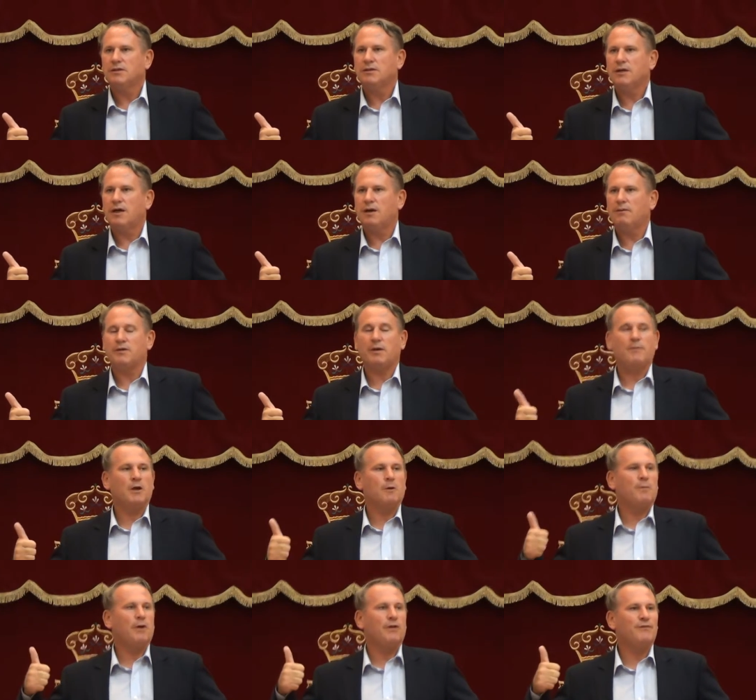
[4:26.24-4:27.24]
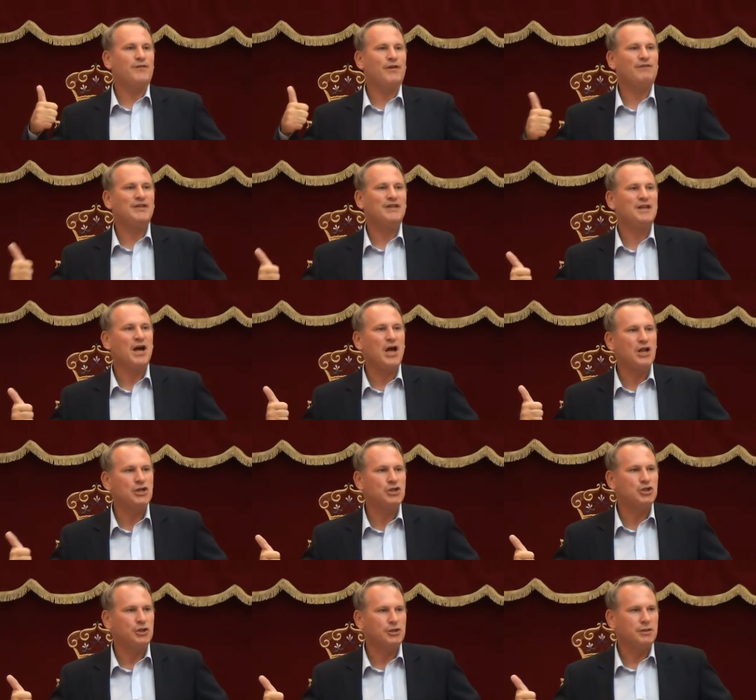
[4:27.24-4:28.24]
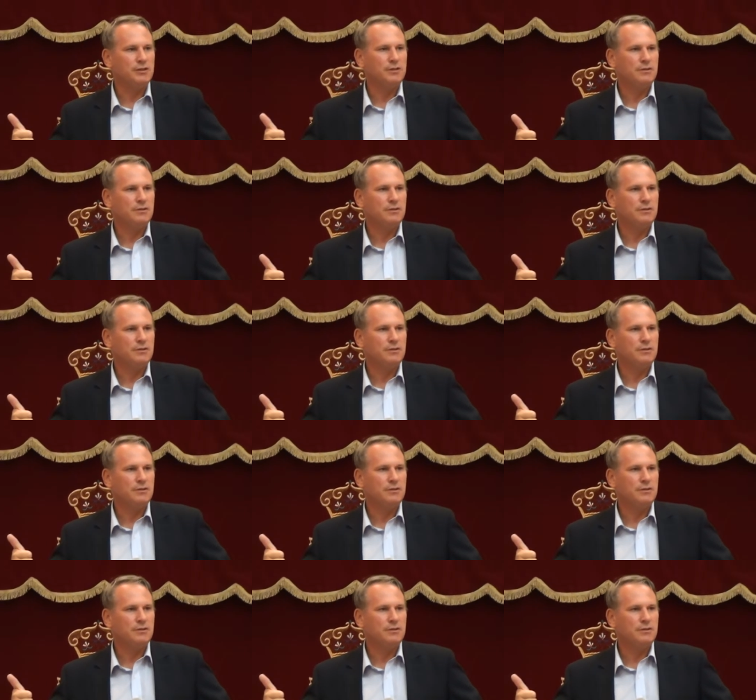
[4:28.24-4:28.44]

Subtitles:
1,500